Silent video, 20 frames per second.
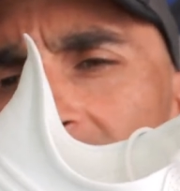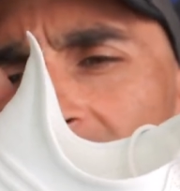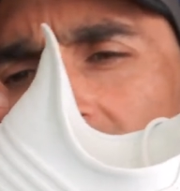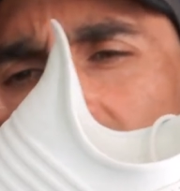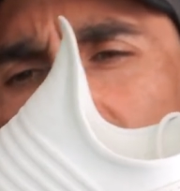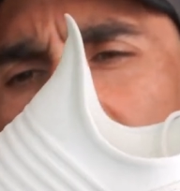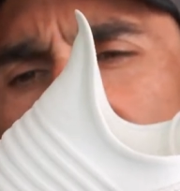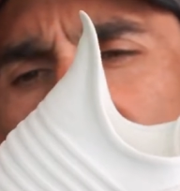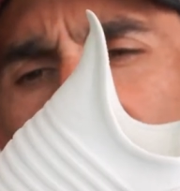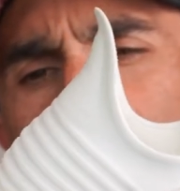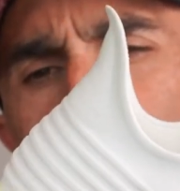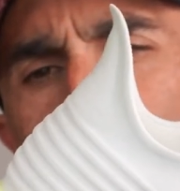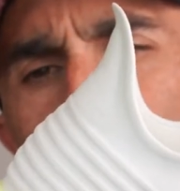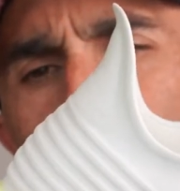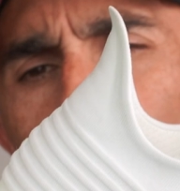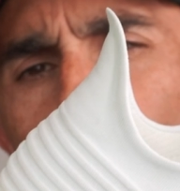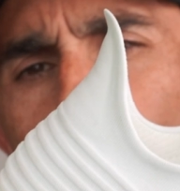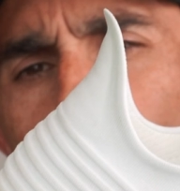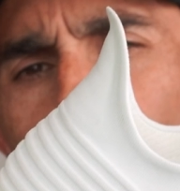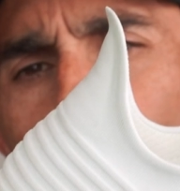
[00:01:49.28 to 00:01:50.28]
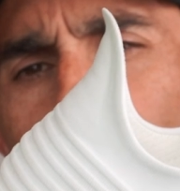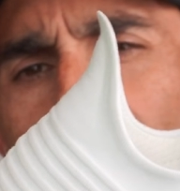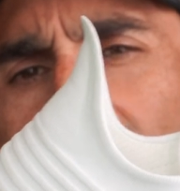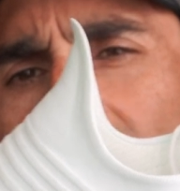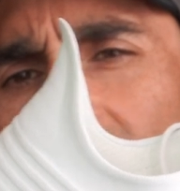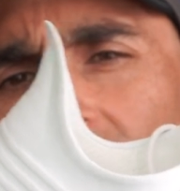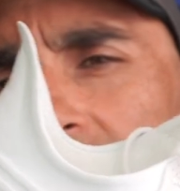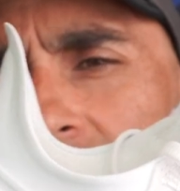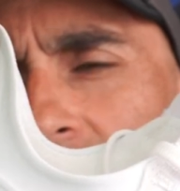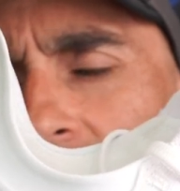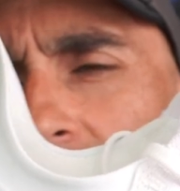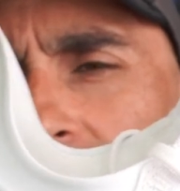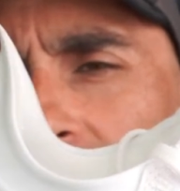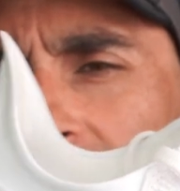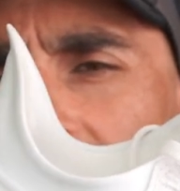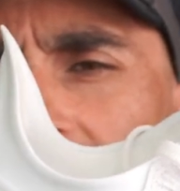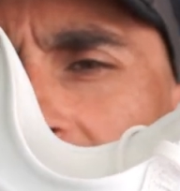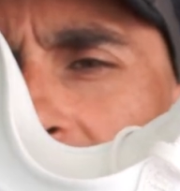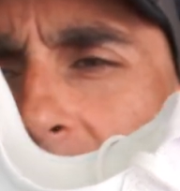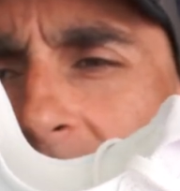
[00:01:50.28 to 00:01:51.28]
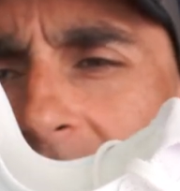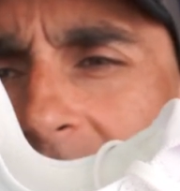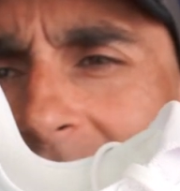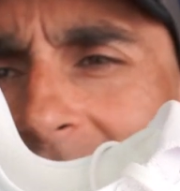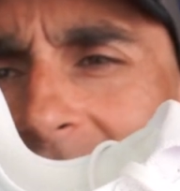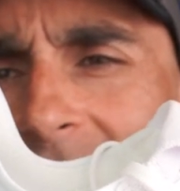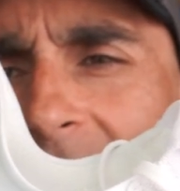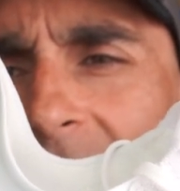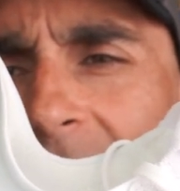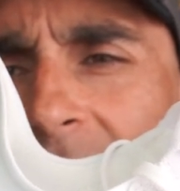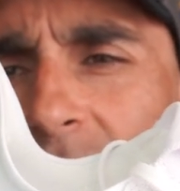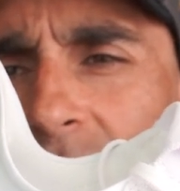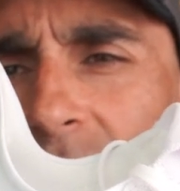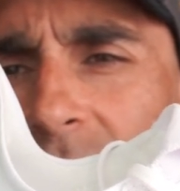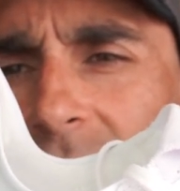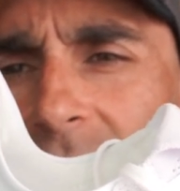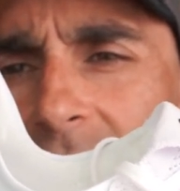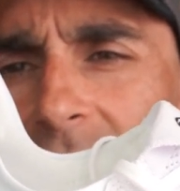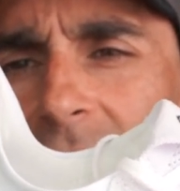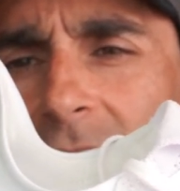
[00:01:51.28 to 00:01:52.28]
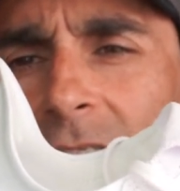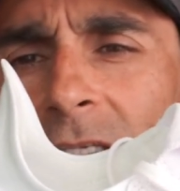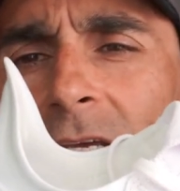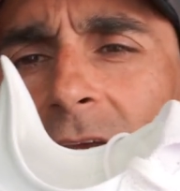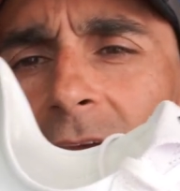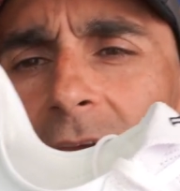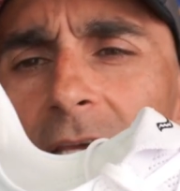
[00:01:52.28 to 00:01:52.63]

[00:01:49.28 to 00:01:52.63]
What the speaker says: heel sits right back in the shoe, and how much that angles in,